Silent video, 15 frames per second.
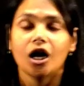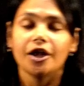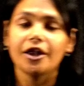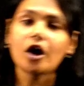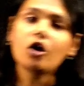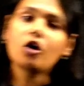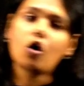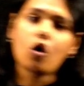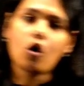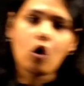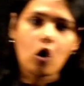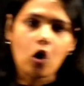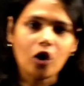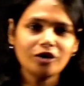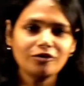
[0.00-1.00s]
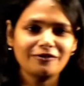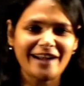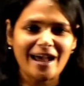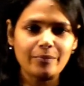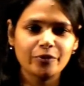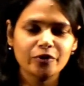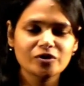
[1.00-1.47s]
Now all
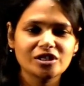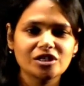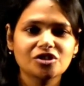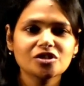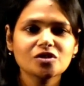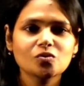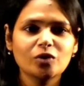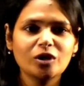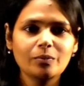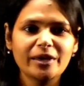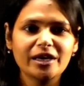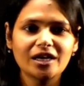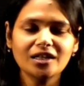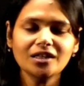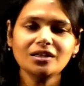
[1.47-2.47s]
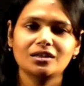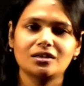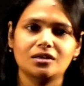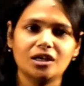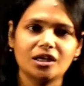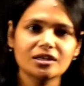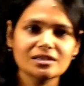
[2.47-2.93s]
flap procedures will begin
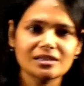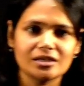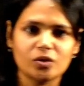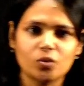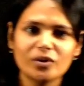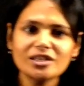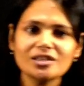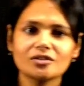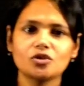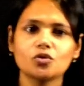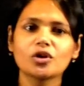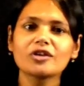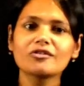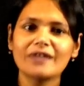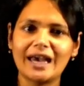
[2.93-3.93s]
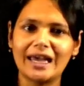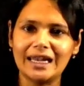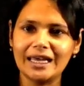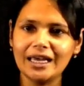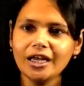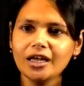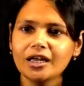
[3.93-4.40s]
in a sequence. You give
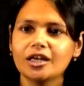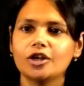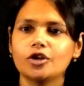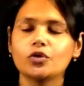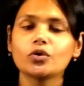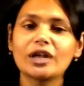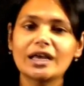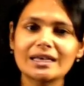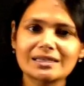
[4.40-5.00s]
LA, you